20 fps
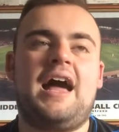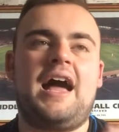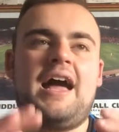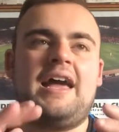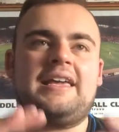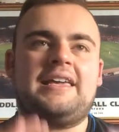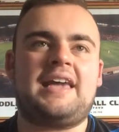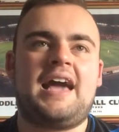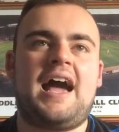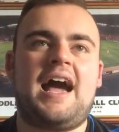
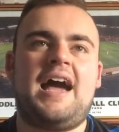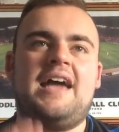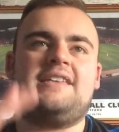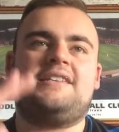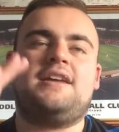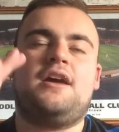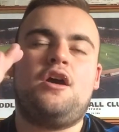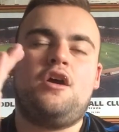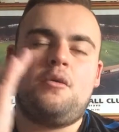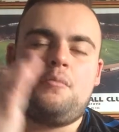And guys,
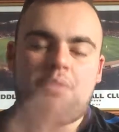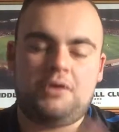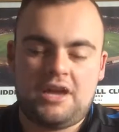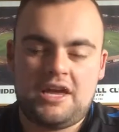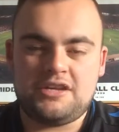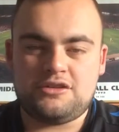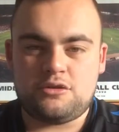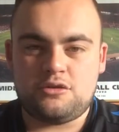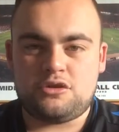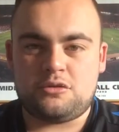
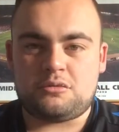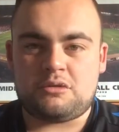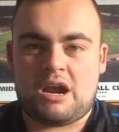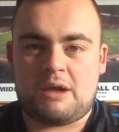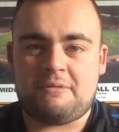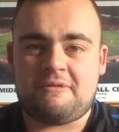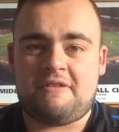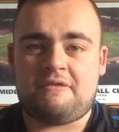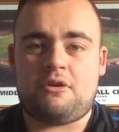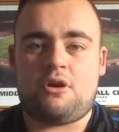please do
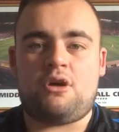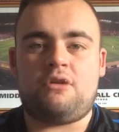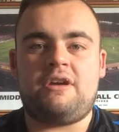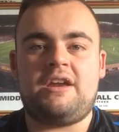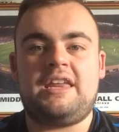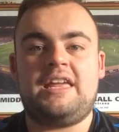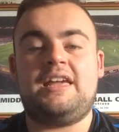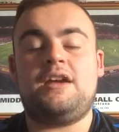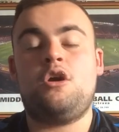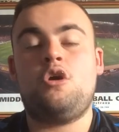subscribe if you haven't
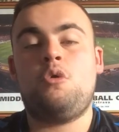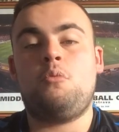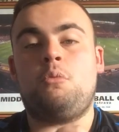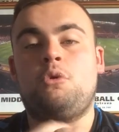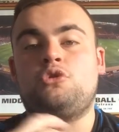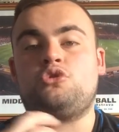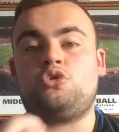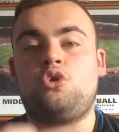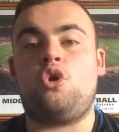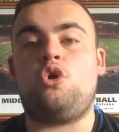already.
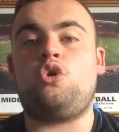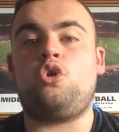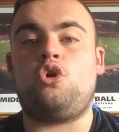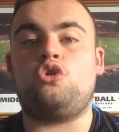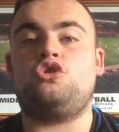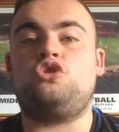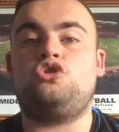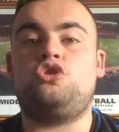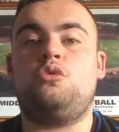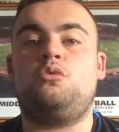We're so
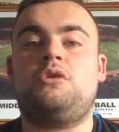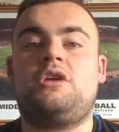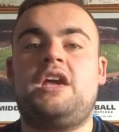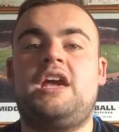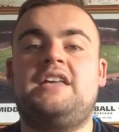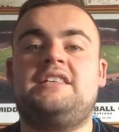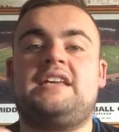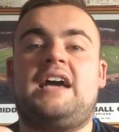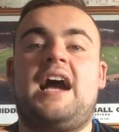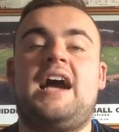close to 2K,
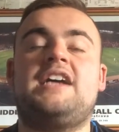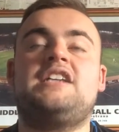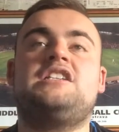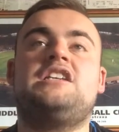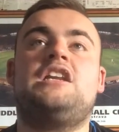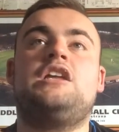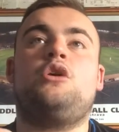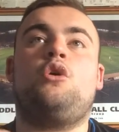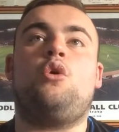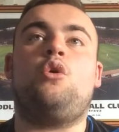it's
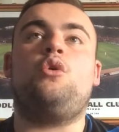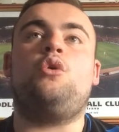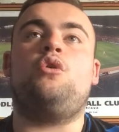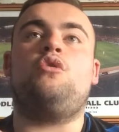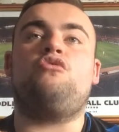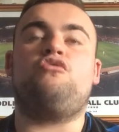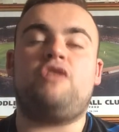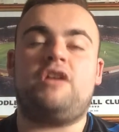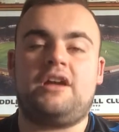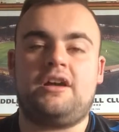actually
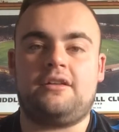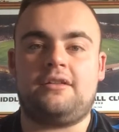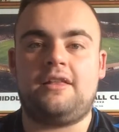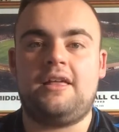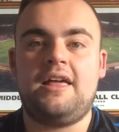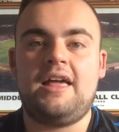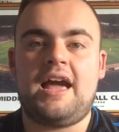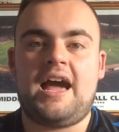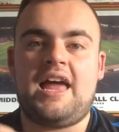unreal.